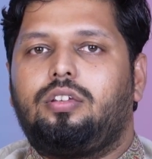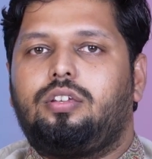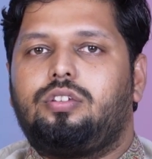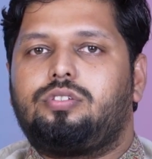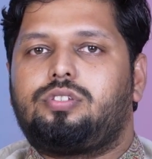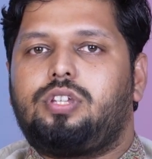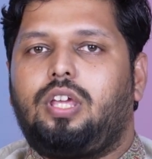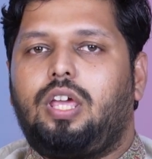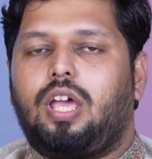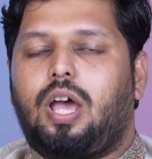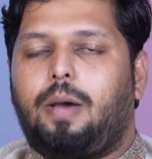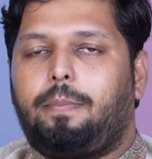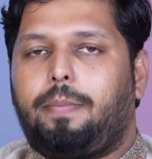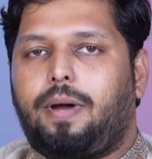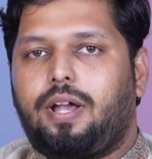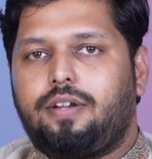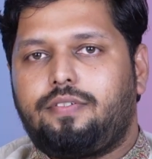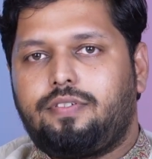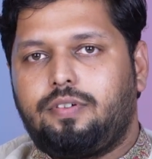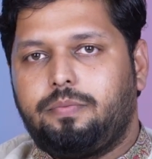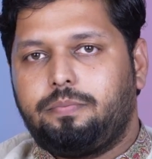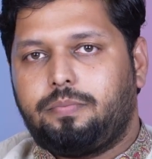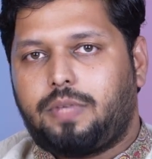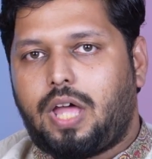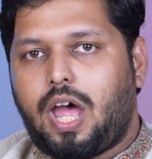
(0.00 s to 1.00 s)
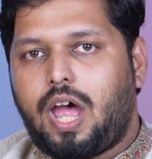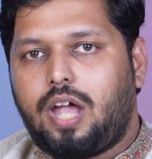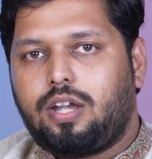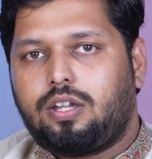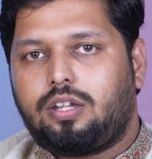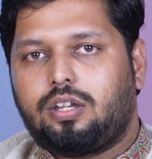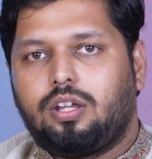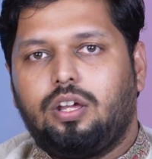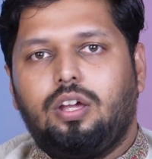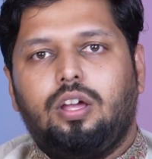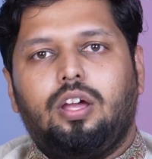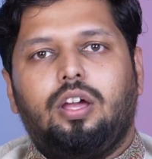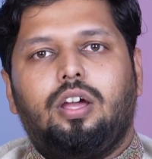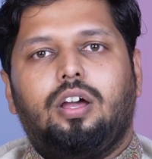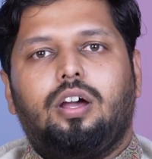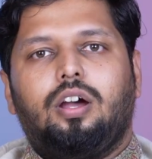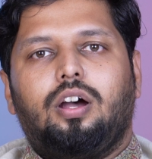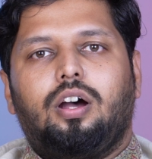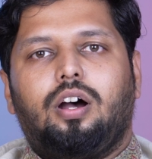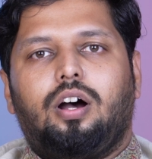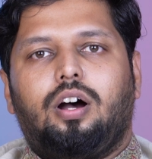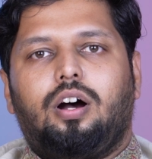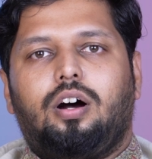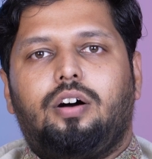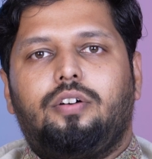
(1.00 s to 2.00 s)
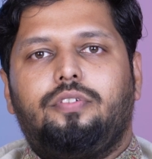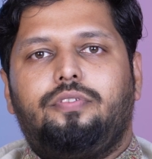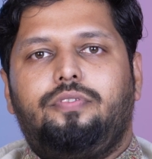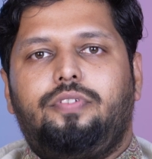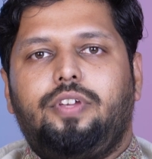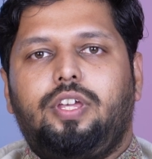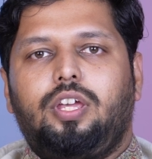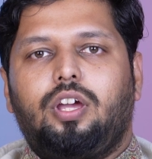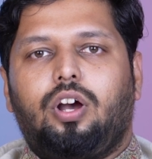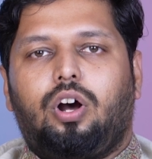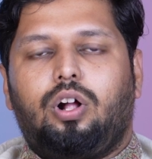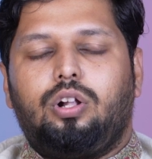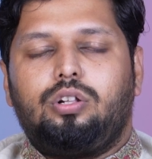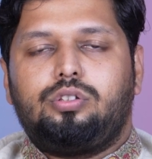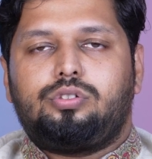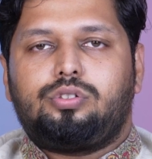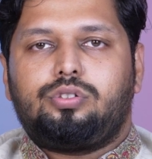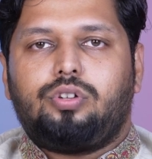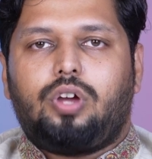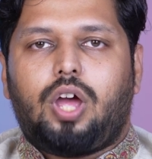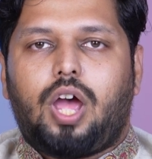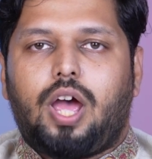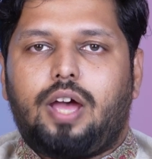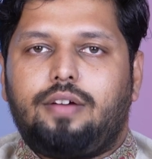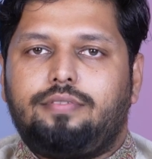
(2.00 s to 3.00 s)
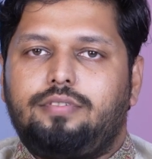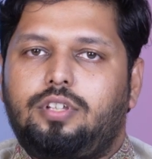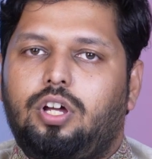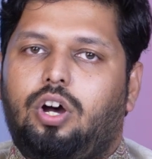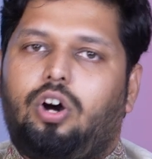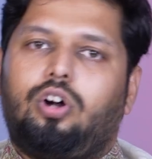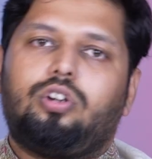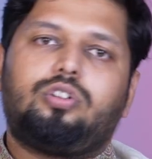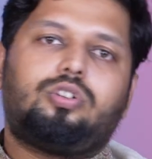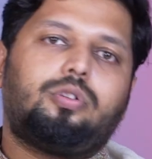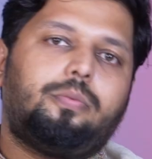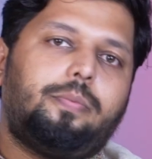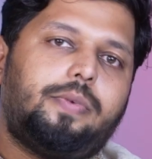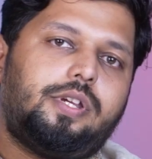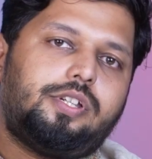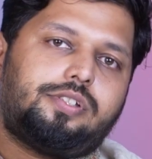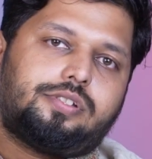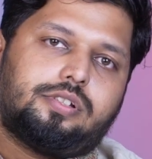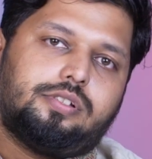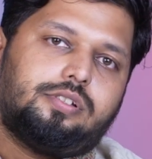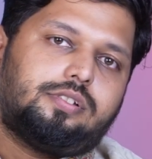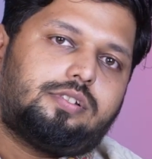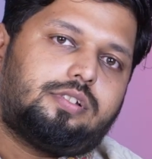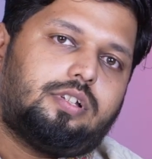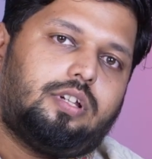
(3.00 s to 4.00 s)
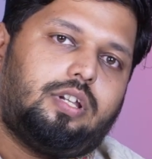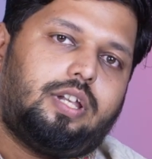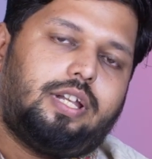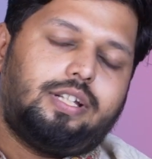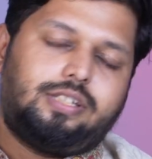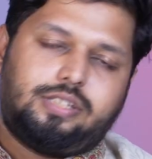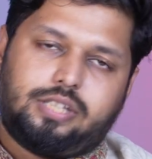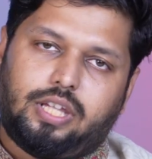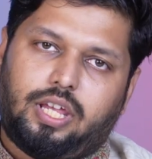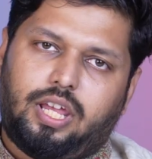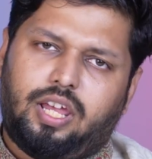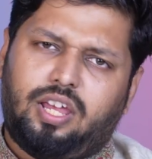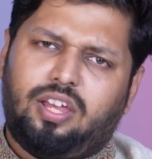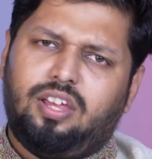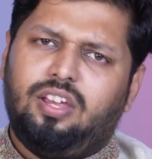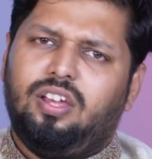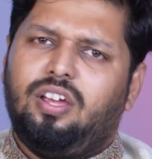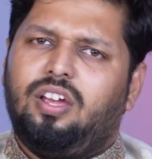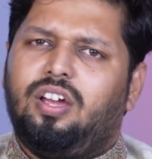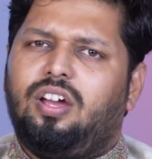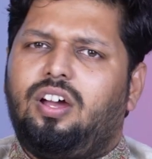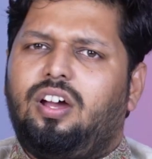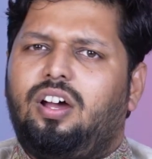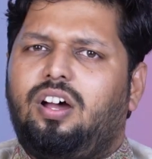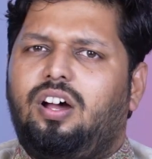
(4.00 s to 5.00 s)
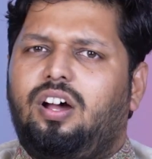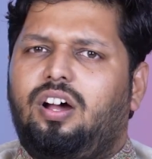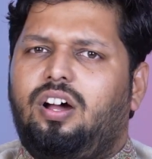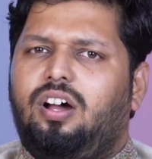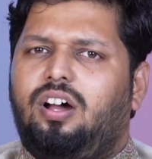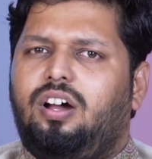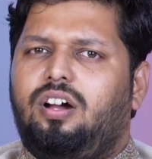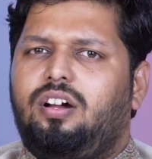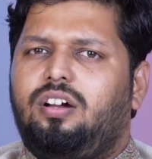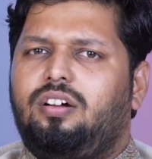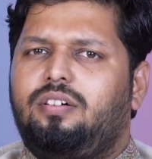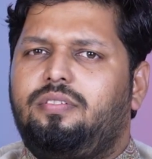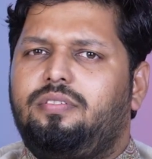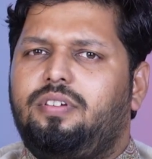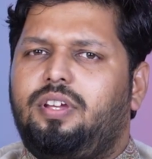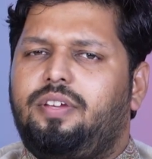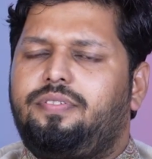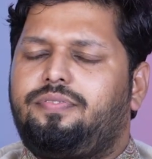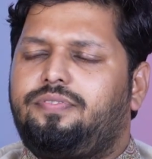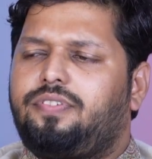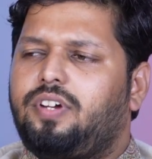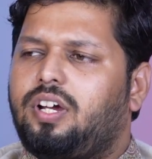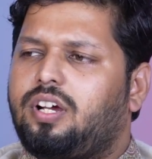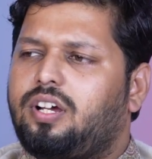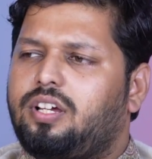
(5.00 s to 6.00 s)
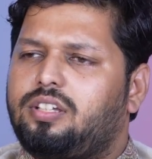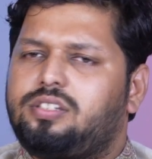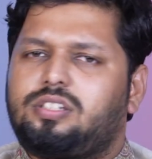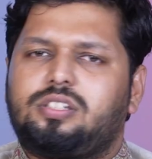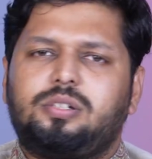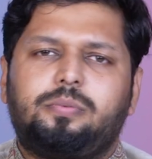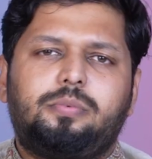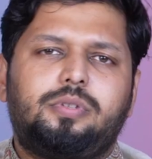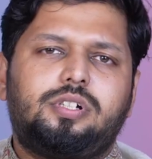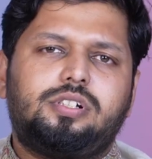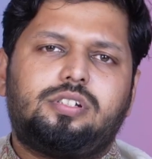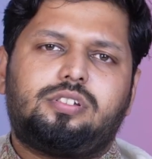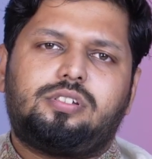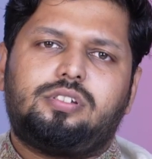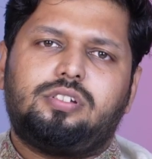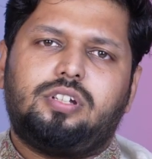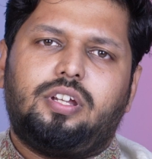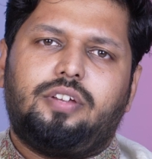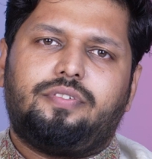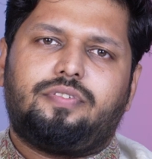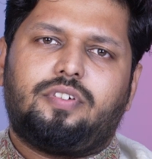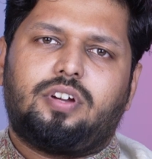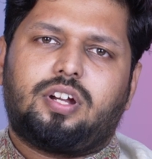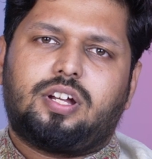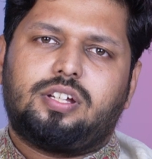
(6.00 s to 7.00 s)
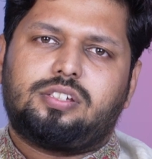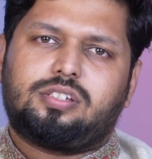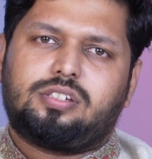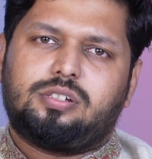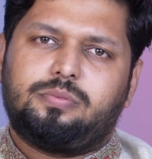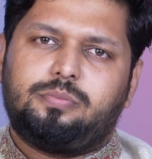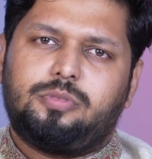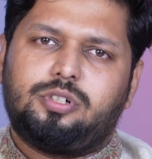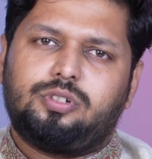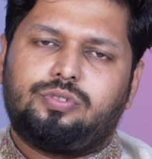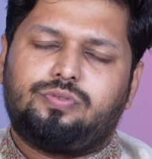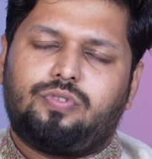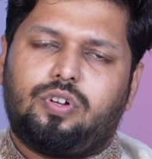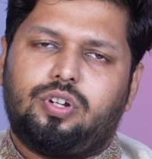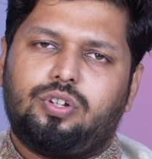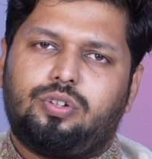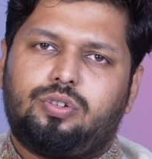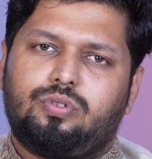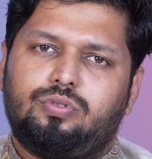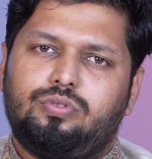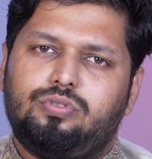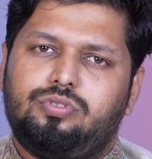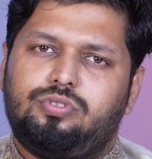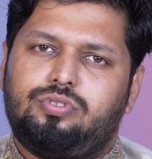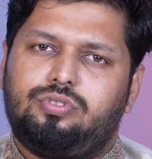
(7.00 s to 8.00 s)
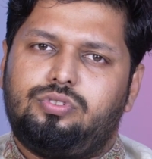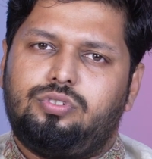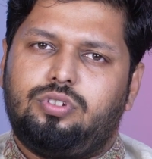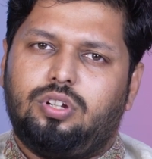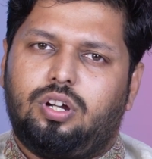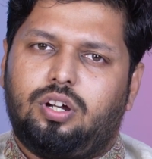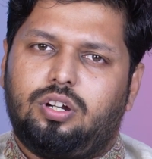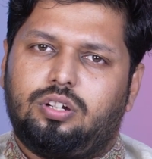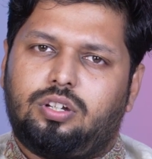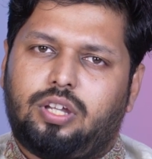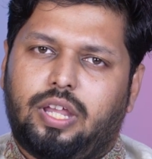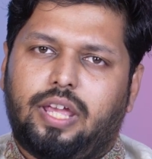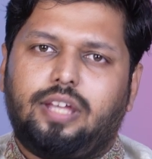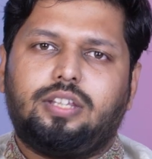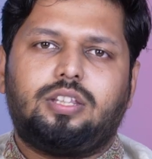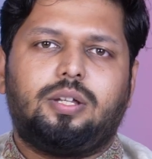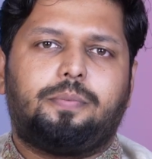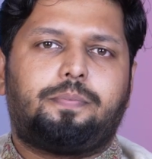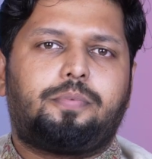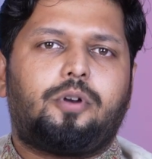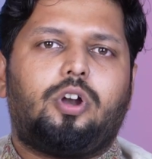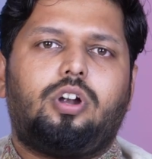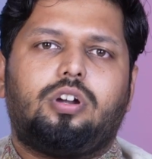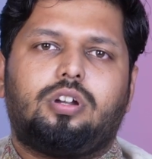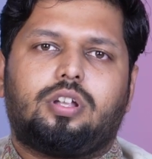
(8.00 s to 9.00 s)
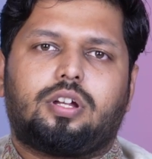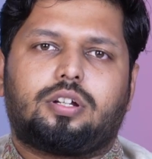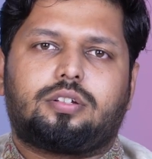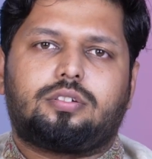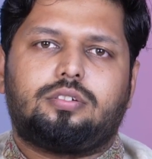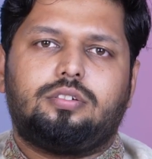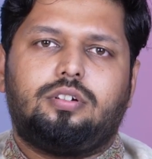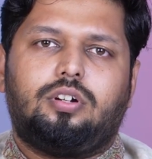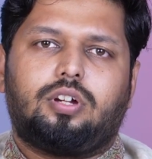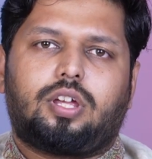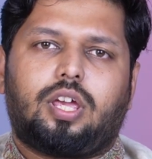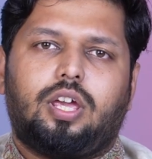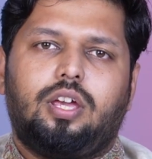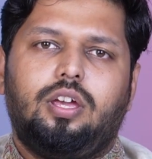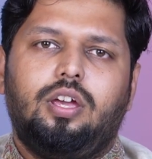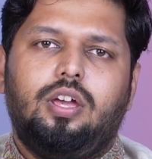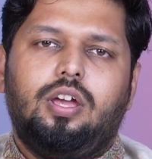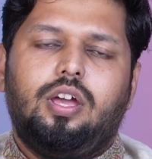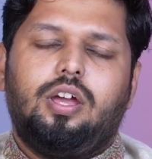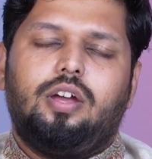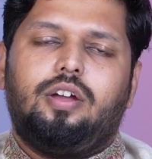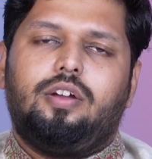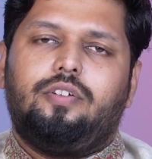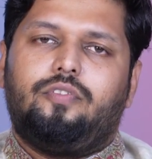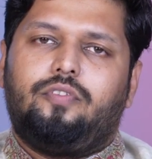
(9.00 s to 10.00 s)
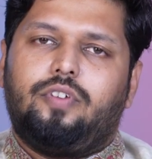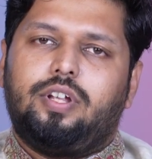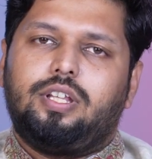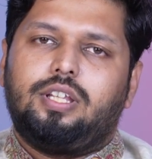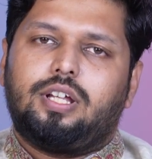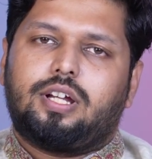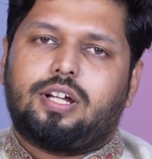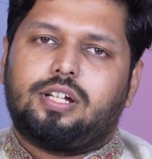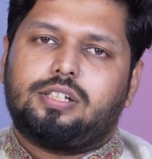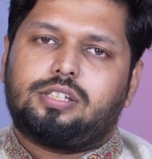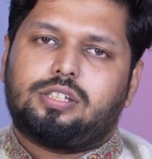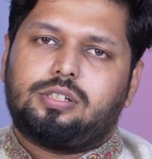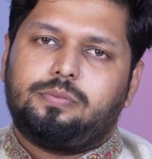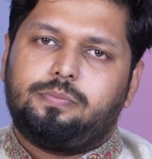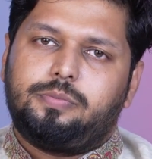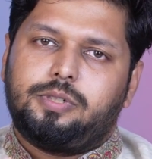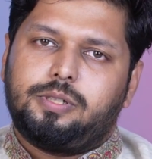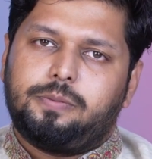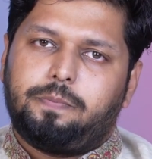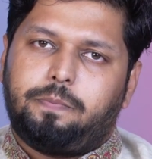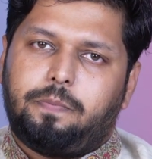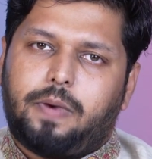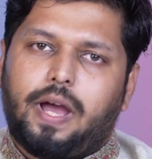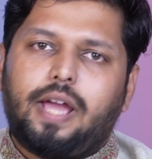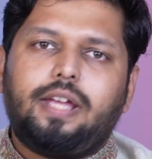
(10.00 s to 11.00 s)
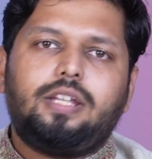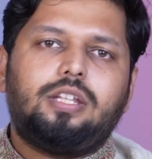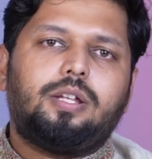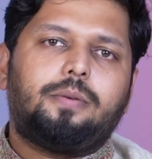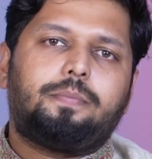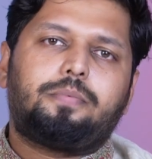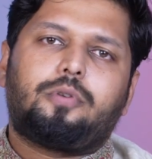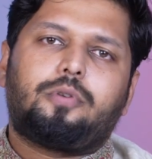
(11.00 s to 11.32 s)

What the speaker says: you see, apart from that, we also have the automations. Let's say if our customers want to take the product, okay, when the customer buy the